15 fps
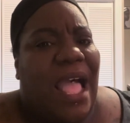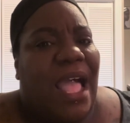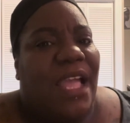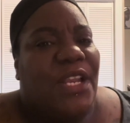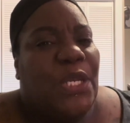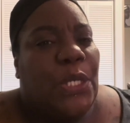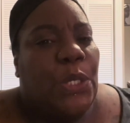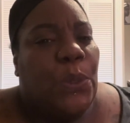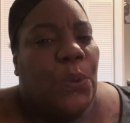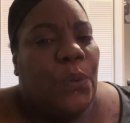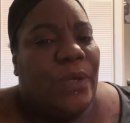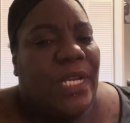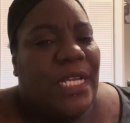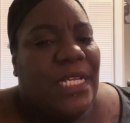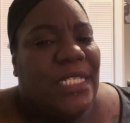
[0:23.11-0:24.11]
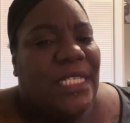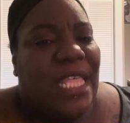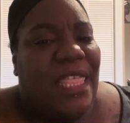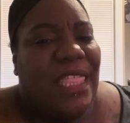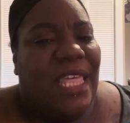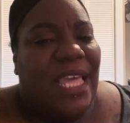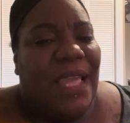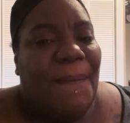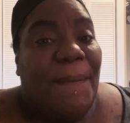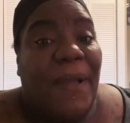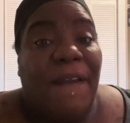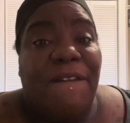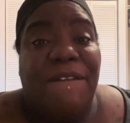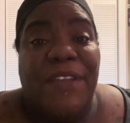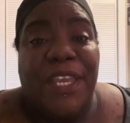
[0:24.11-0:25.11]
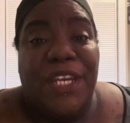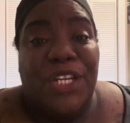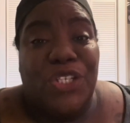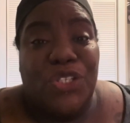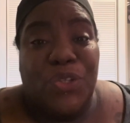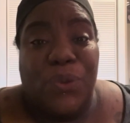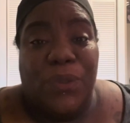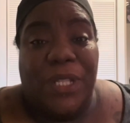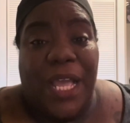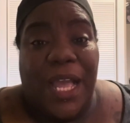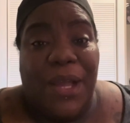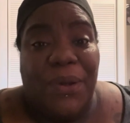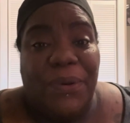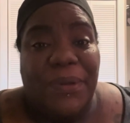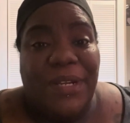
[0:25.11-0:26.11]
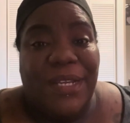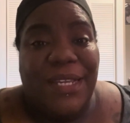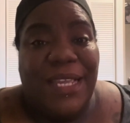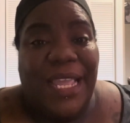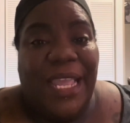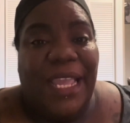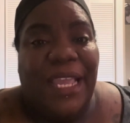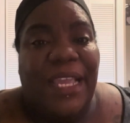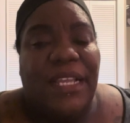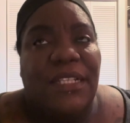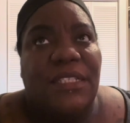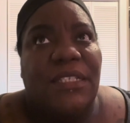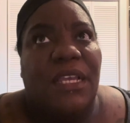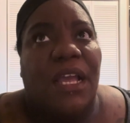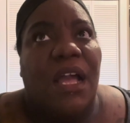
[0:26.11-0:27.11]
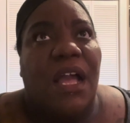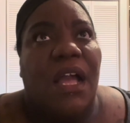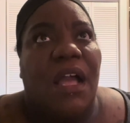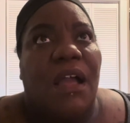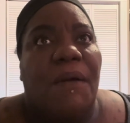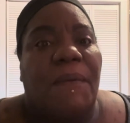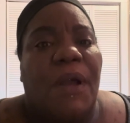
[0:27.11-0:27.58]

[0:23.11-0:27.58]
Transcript: I noticed that my fan is so loud and um,